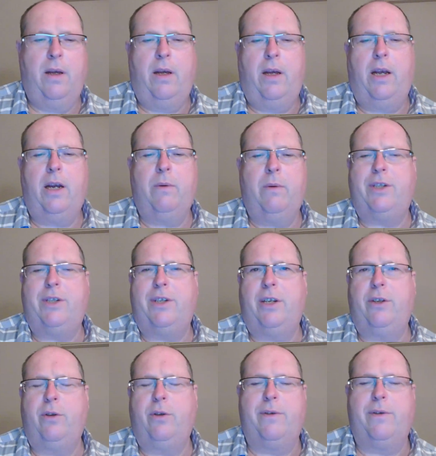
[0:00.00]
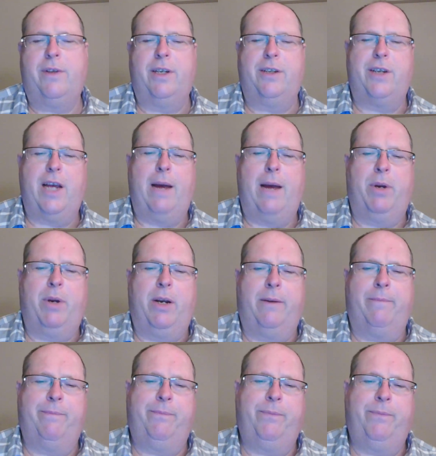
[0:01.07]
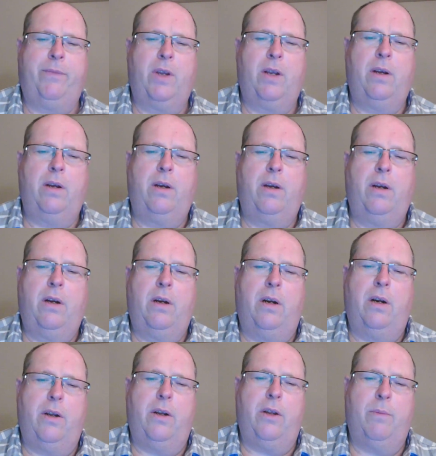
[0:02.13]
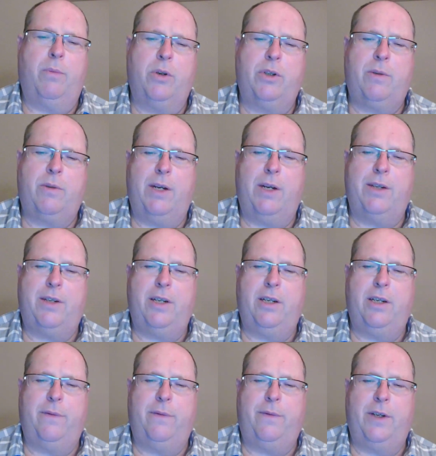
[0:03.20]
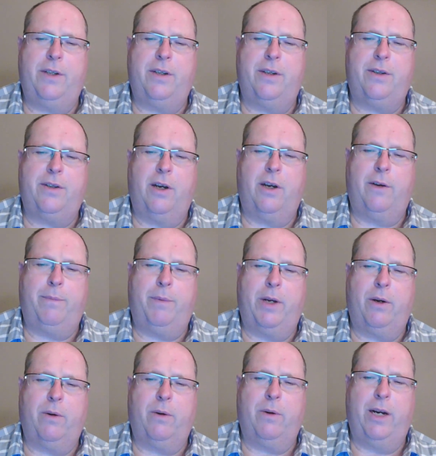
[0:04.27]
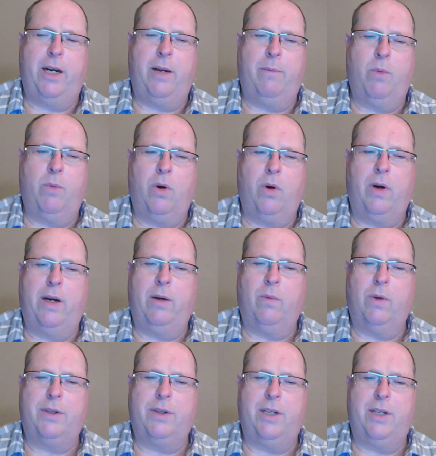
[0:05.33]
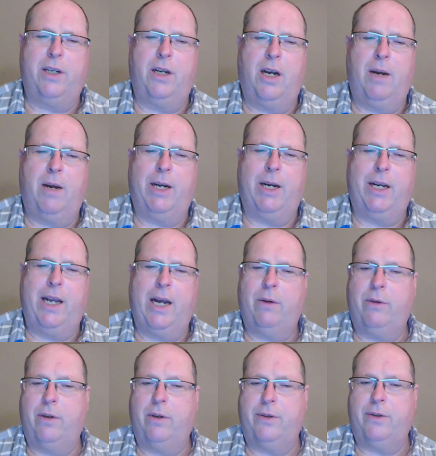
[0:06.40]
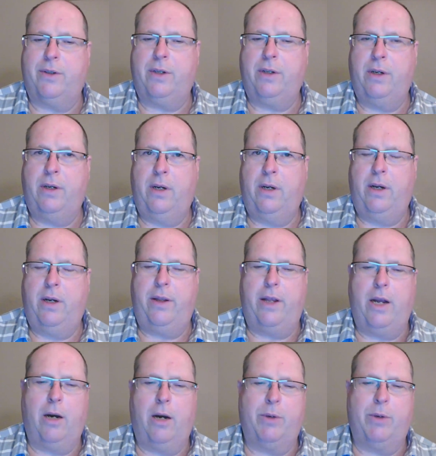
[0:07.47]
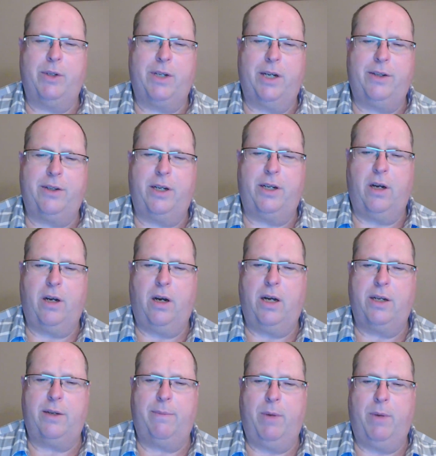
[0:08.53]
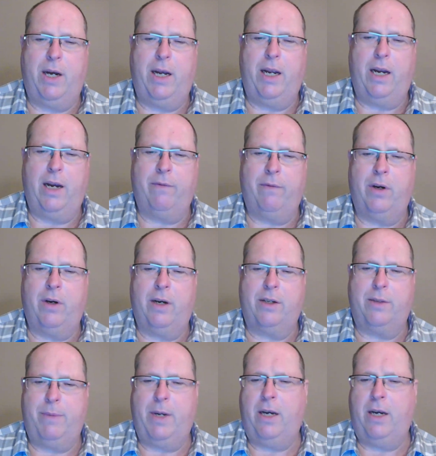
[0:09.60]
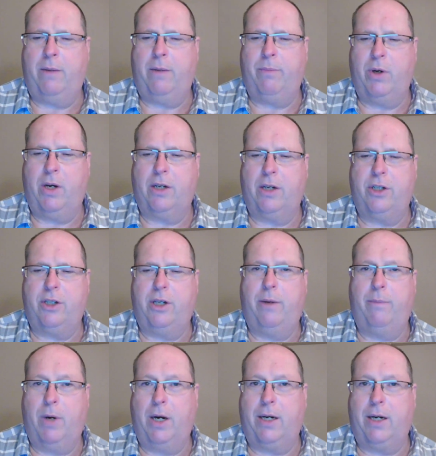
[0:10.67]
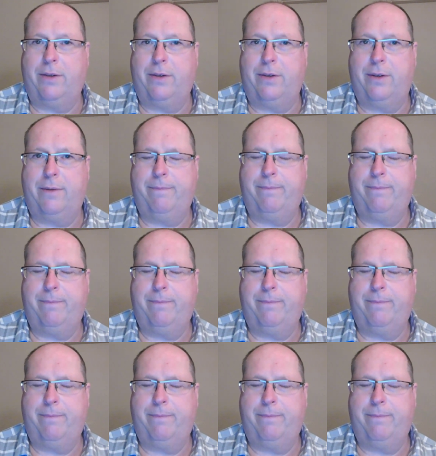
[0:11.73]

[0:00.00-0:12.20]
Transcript: Here we see two things happening. The bourgeoisie defeats itself by creating more and worse economic downturns that are precisely caused by ever-expanding production and markets.